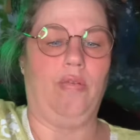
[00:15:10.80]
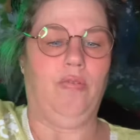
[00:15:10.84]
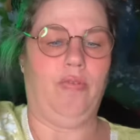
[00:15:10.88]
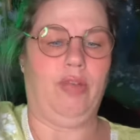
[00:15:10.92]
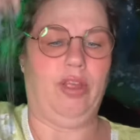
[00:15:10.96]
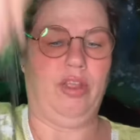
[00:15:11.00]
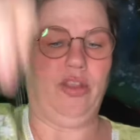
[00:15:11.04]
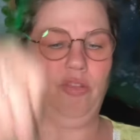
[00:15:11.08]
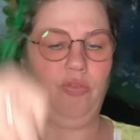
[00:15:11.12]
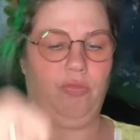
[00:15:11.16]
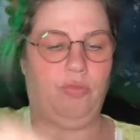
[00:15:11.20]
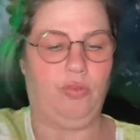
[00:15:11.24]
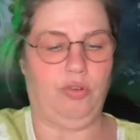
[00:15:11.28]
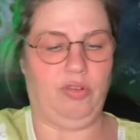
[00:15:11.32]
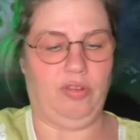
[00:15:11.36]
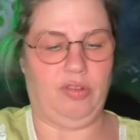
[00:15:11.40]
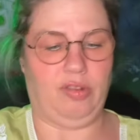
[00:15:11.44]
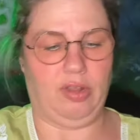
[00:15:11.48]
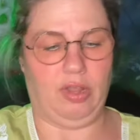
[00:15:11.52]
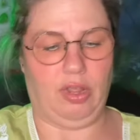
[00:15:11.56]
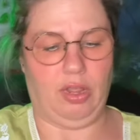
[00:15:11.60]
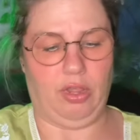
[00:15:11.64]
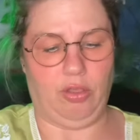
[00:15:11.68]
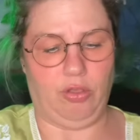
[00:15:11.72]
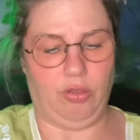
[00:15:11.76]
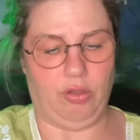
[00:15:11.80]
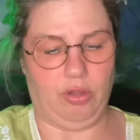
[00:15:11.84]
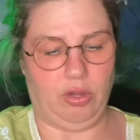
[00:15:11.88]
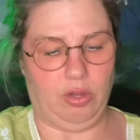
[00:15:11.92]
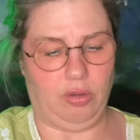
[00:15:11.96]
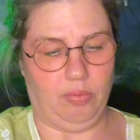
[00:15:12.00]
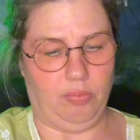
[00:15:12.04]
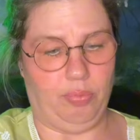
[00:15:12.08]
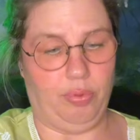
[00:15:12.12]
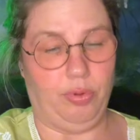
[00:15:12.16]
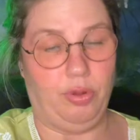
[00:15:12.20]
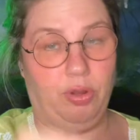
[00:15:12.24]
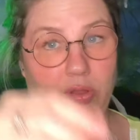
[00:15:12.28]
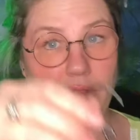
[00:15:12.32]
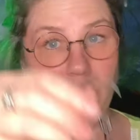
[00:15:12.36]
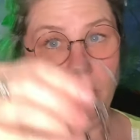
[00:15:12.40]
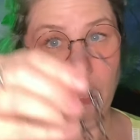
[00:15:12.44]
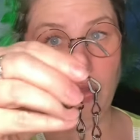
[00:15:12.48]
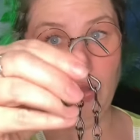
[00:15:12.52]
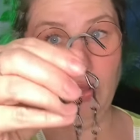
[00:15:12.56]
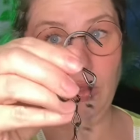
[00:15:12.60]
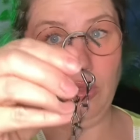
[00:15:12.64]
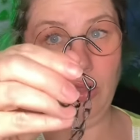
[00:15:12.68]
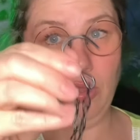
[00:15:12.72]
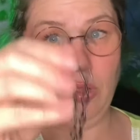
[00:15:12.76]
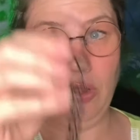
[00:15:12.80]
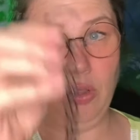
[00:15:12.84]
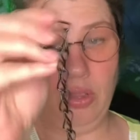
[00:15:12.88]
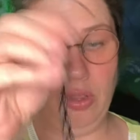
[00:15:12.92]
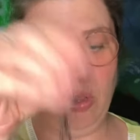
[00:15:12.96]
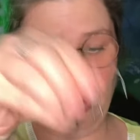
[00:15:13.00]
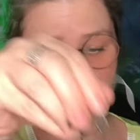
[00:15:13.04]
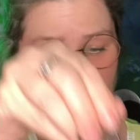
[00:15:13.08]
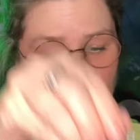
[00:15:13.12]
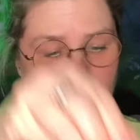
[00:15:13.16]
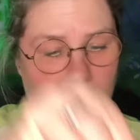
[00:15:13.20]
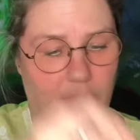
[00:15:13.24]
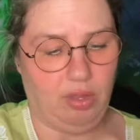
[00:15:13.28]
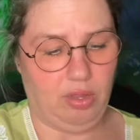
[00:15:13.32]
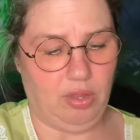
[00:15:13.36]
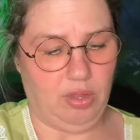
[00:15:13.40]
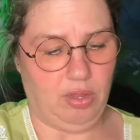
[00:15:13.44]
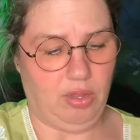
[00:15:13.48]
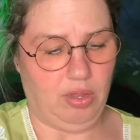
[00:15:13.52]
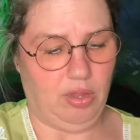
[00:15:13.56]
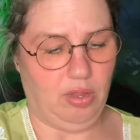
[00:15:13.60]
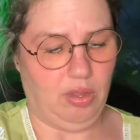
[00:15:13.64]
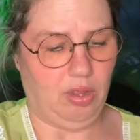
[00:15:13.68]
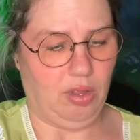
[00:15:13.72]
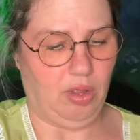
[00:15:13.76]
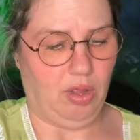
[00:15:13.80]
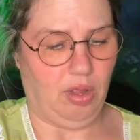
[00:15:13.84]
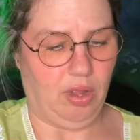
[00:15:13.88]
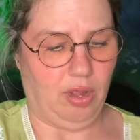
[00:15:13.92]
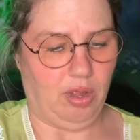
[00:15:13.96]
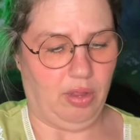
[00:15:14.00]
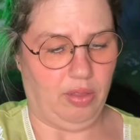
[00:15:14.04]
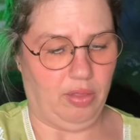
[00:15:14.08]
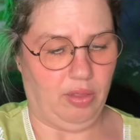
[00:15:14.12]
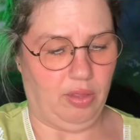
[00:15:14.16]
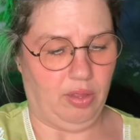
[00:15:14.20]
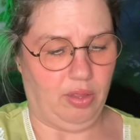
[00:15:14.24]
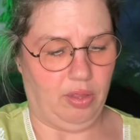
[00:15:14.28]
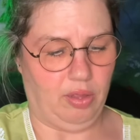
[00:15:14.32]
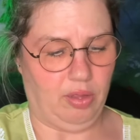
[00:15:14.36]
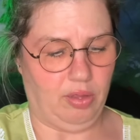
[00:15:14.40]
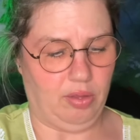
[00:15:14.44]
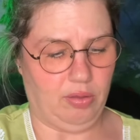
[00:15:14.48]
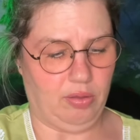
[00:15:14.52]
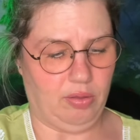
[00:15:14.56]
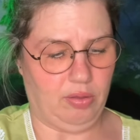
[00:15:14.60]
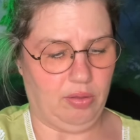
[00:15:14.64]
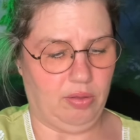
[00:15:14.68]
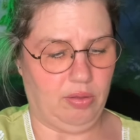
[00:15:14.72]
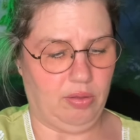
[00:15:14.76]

vice versa. You can put the hook on the